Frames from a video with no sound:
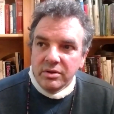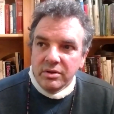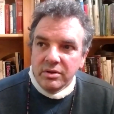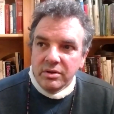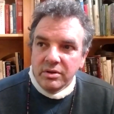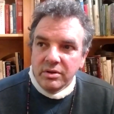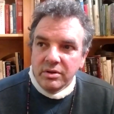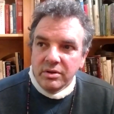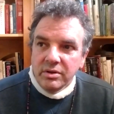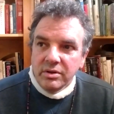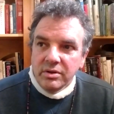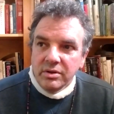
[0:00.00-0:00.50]

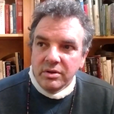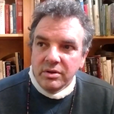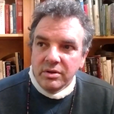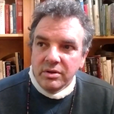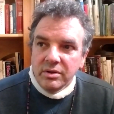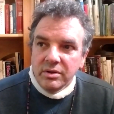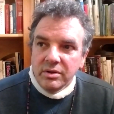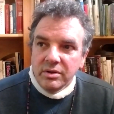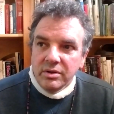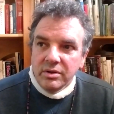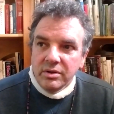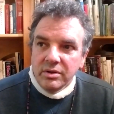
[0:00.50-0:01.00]

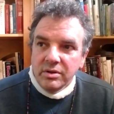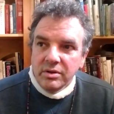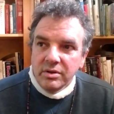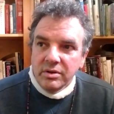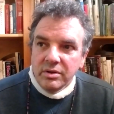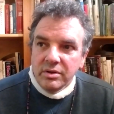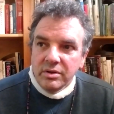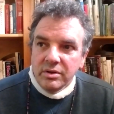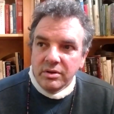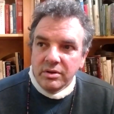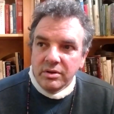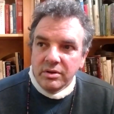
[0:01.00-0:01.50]

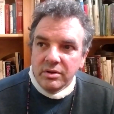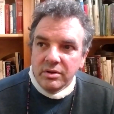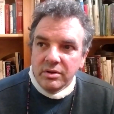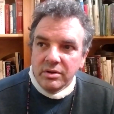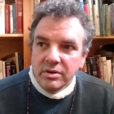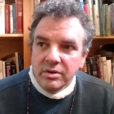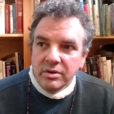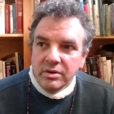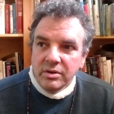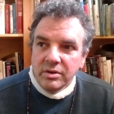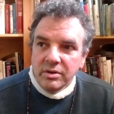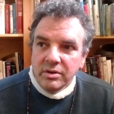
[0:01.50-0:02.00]

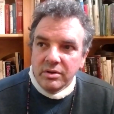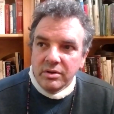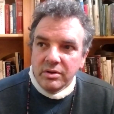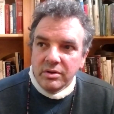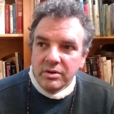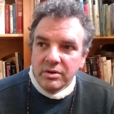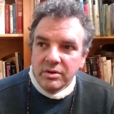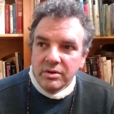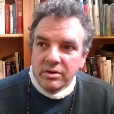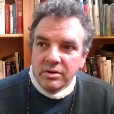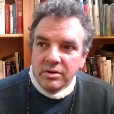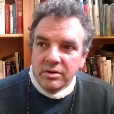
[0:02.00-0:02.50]

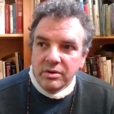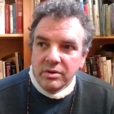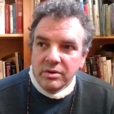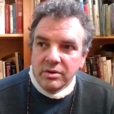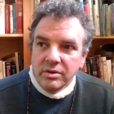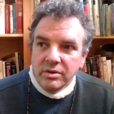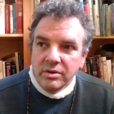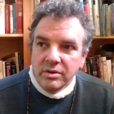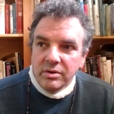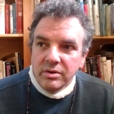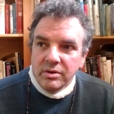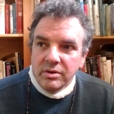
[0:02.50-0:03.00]

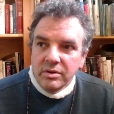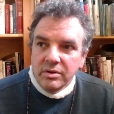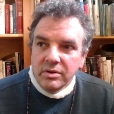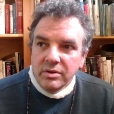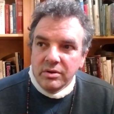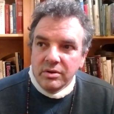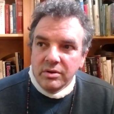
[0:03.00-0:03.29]
[no speech]